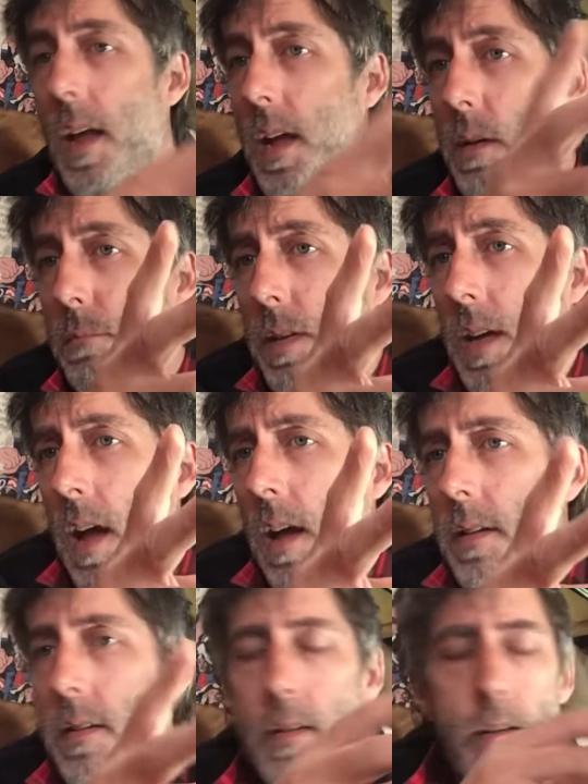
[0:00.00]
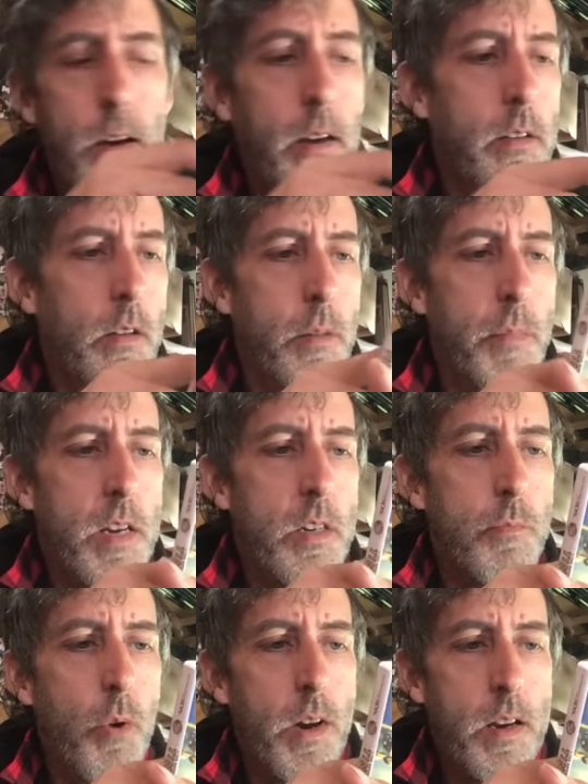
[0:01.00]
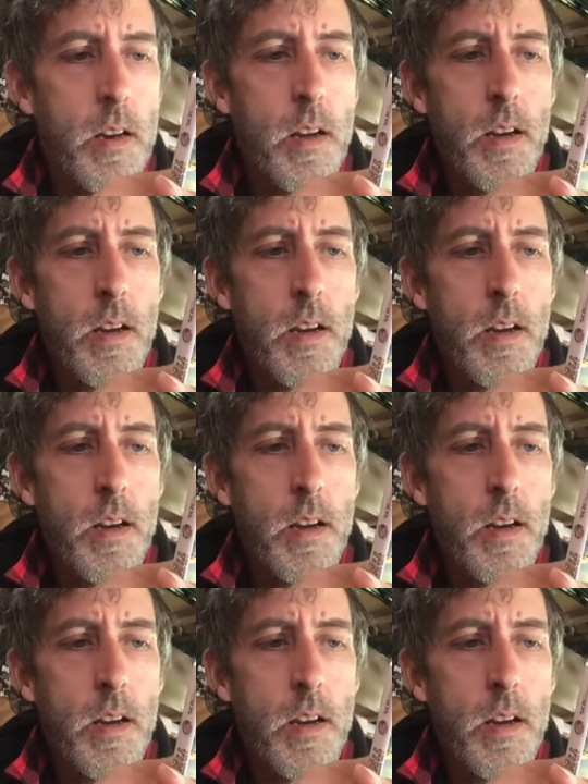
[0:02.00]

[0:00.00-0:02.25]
and beyond! Exclamation point.